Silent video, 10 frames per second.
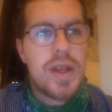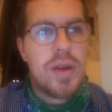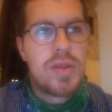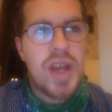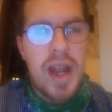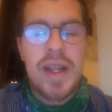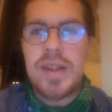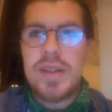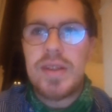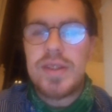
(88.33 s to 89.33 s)
you know,
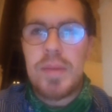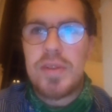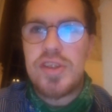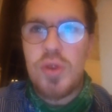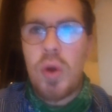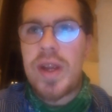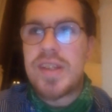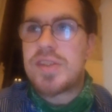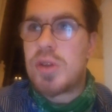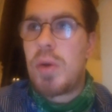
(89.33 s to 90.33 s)
telling them the story
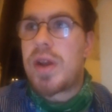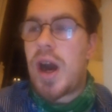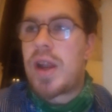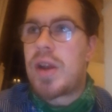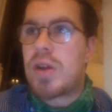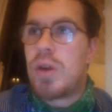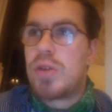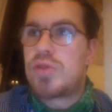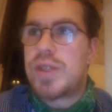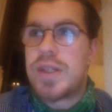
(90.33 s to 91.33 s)
that's going on in our
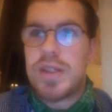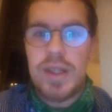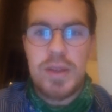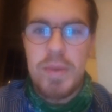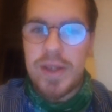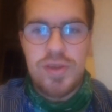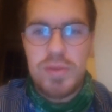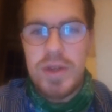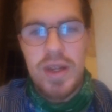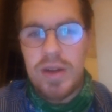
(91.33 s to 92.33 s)
country. The
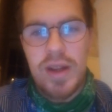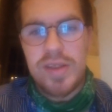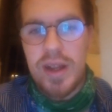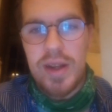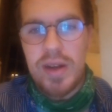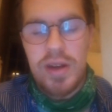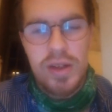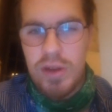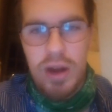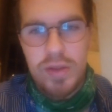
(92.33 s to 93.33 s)
mainstream media are not tell- are
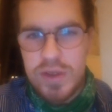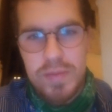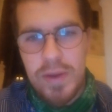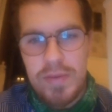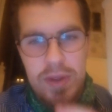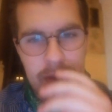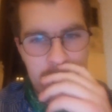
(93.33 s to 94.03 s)
not talking to us about.